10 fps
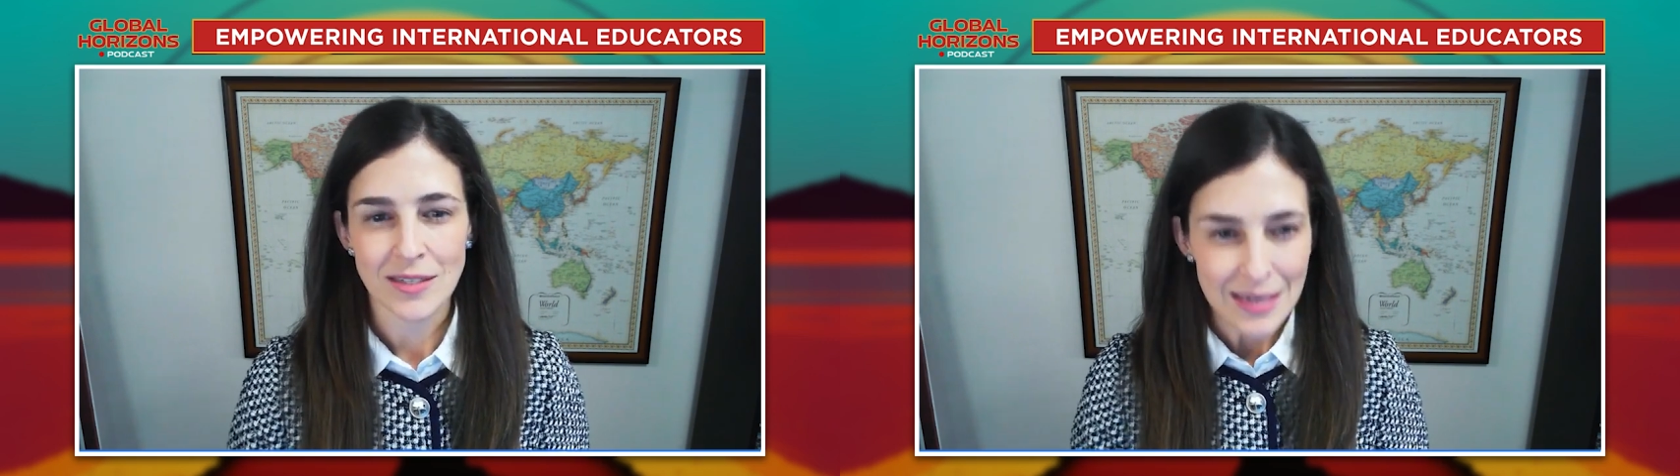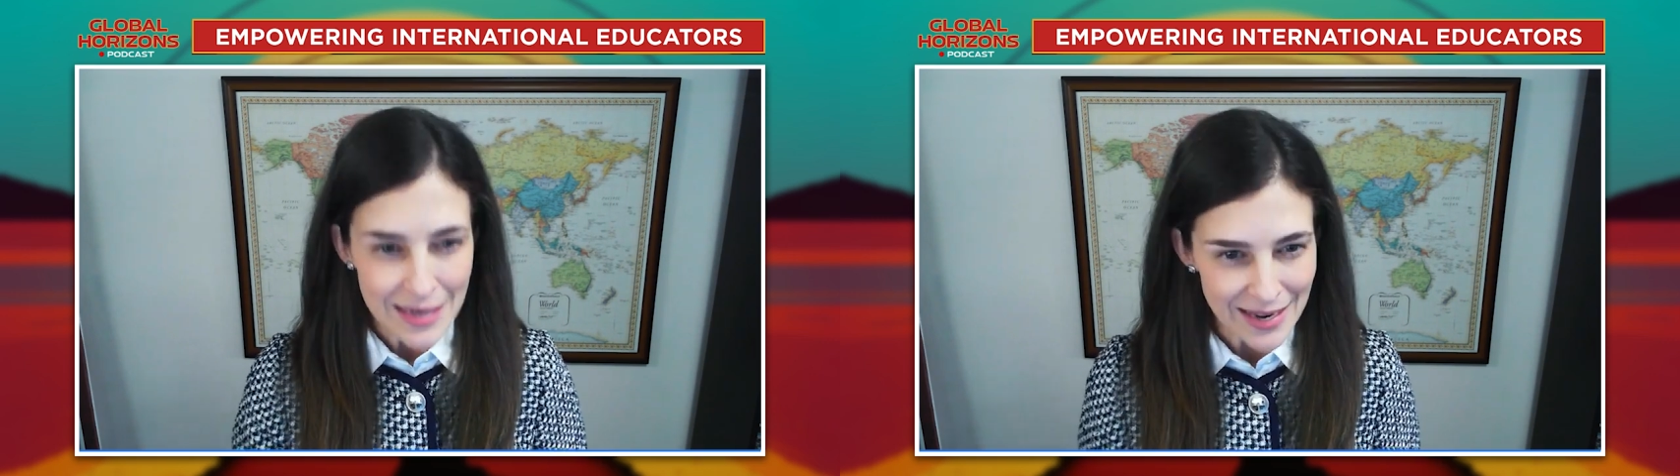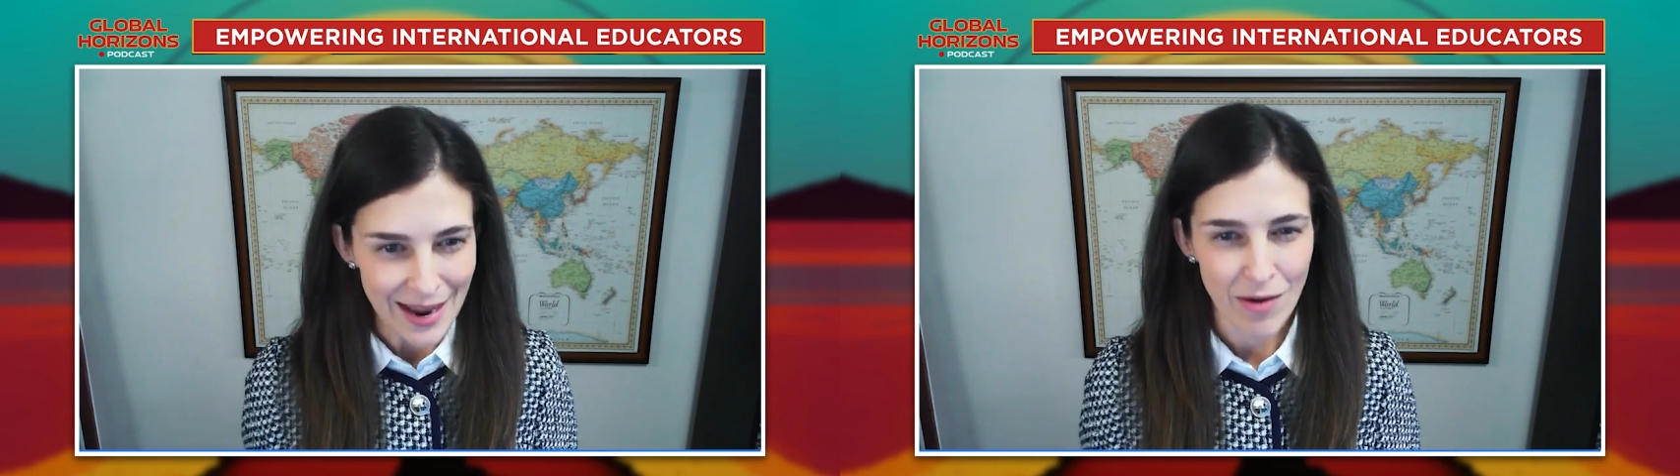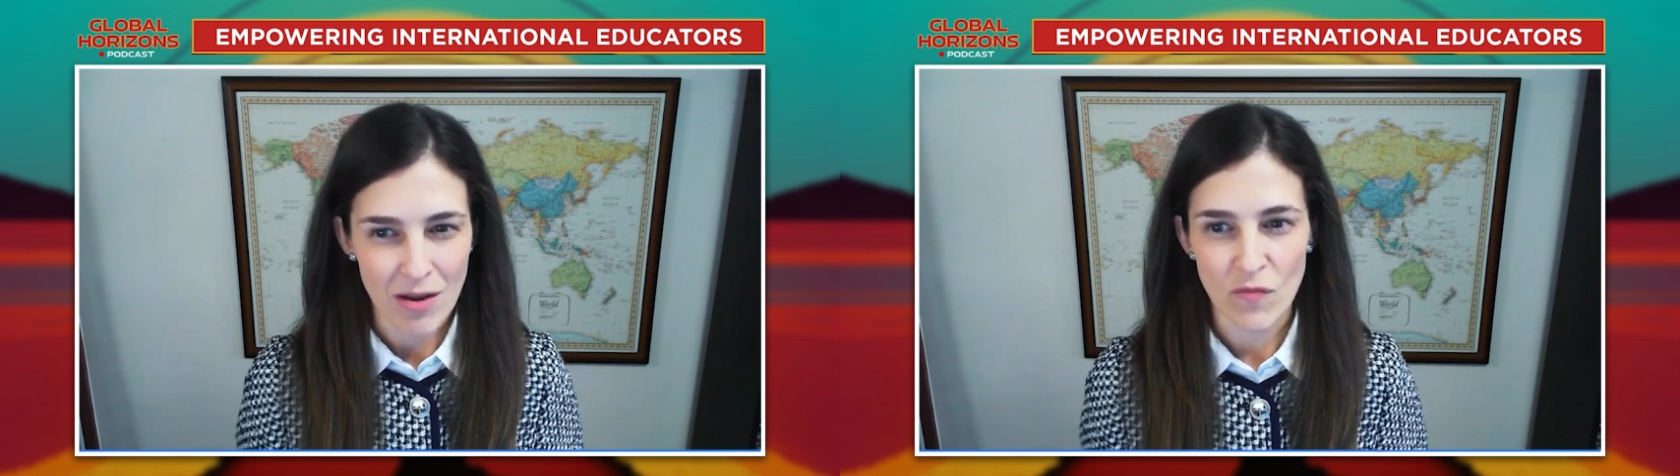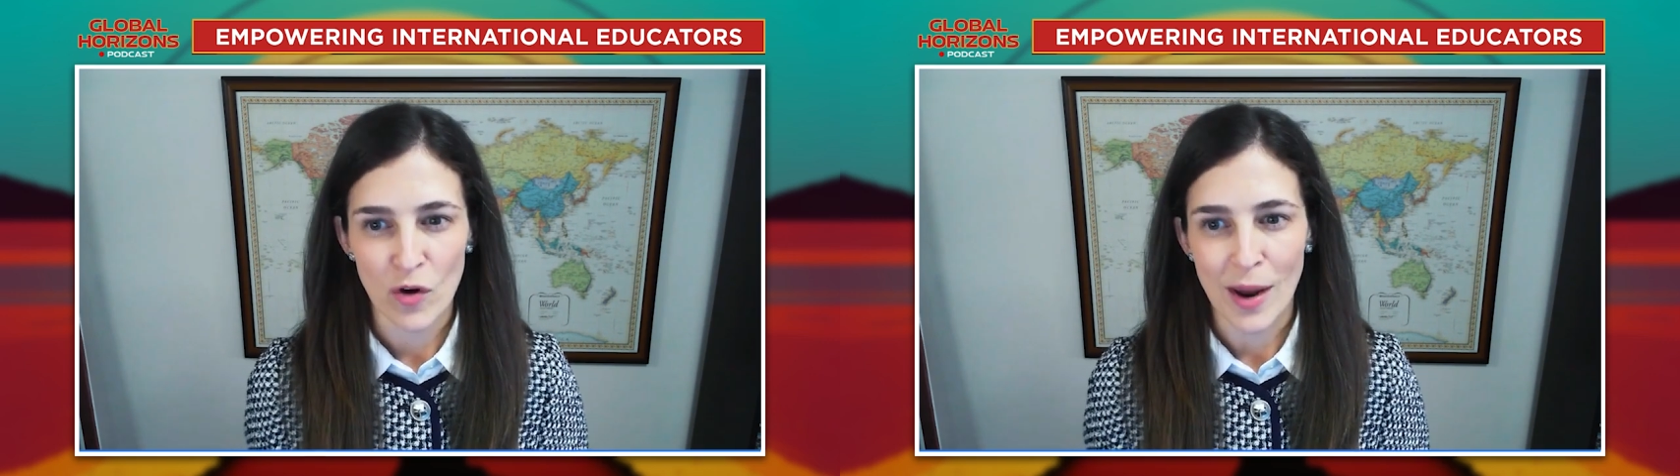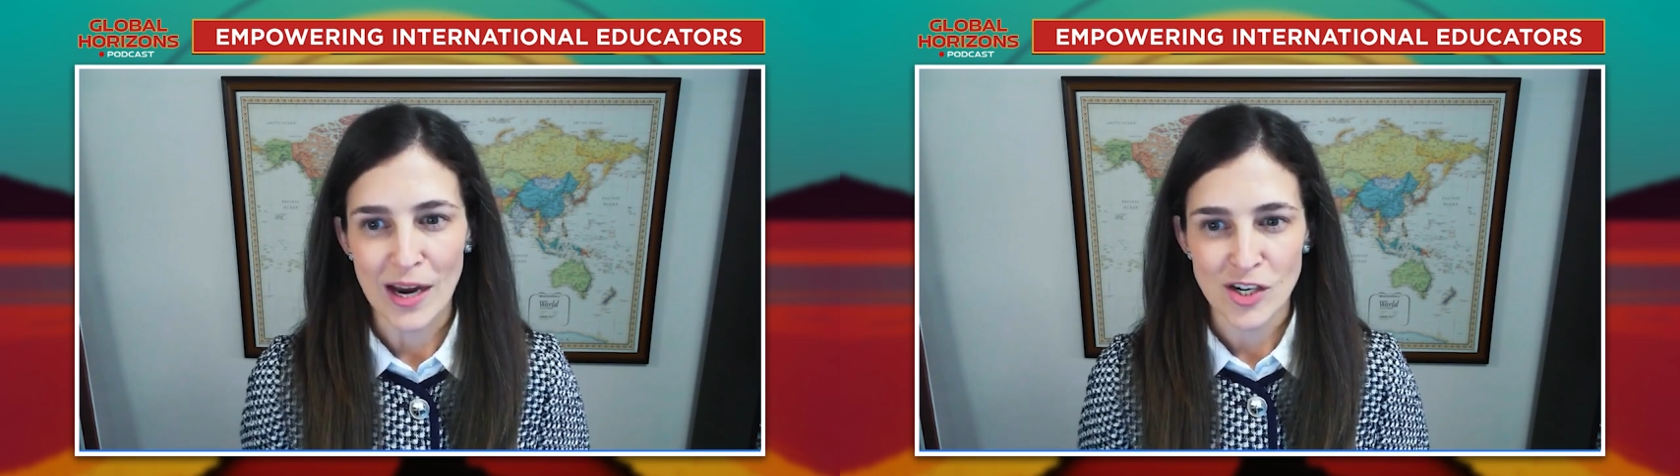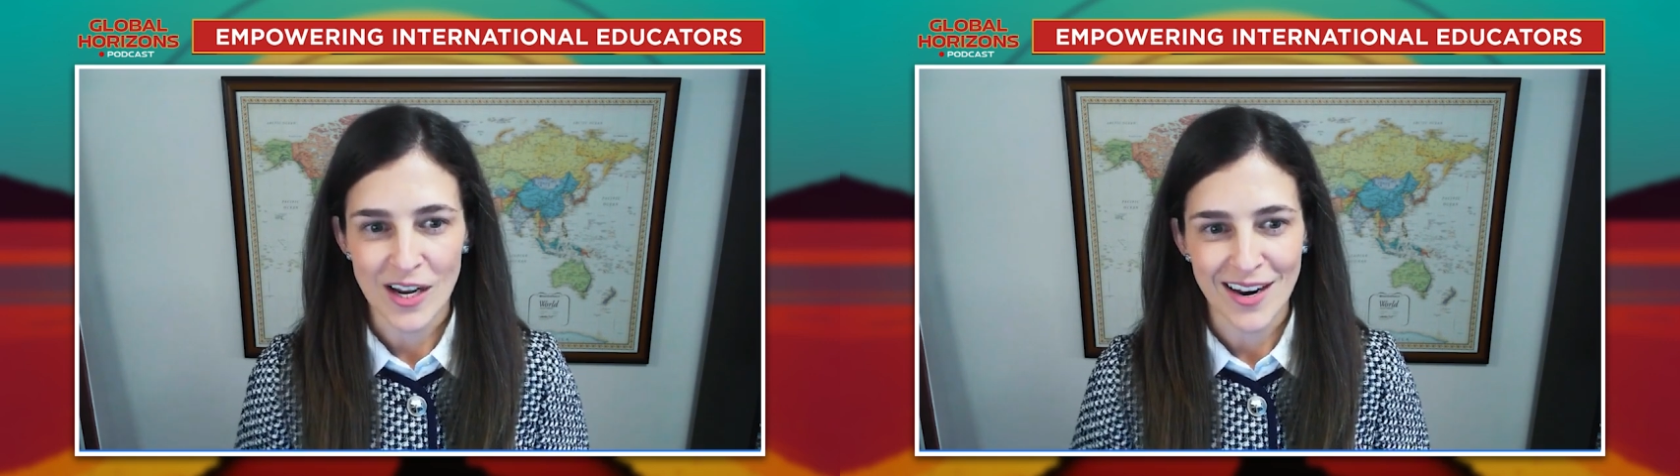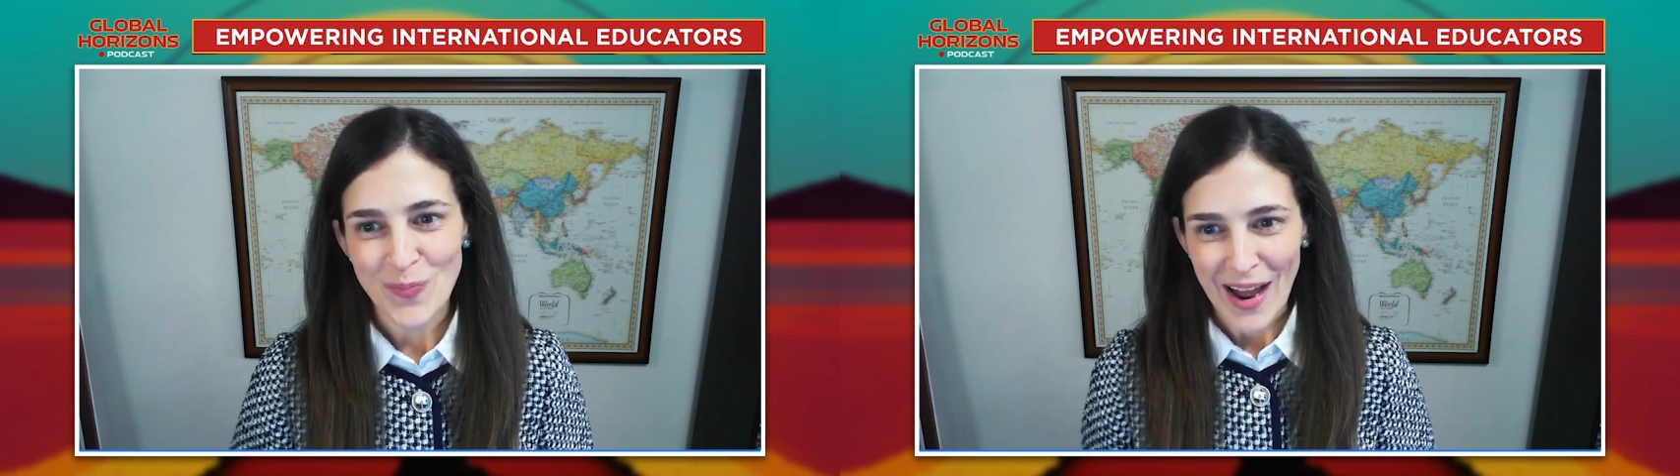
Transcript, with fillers: seeking out information,